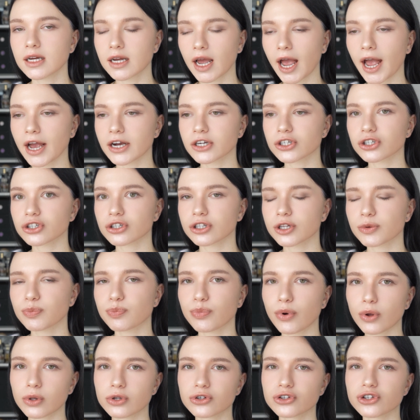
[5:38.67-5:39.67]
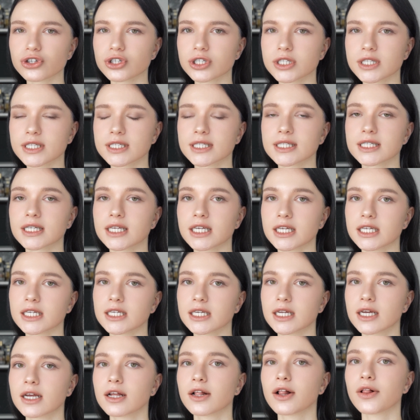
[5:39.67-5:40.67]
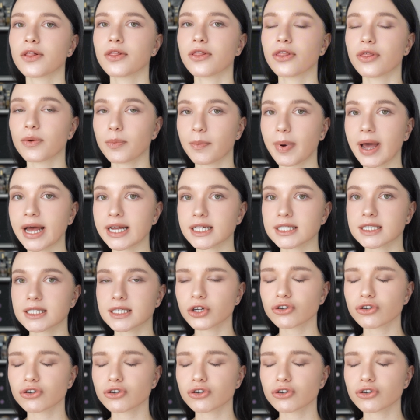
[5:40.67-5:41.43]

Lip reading: actually polishes the skin the best.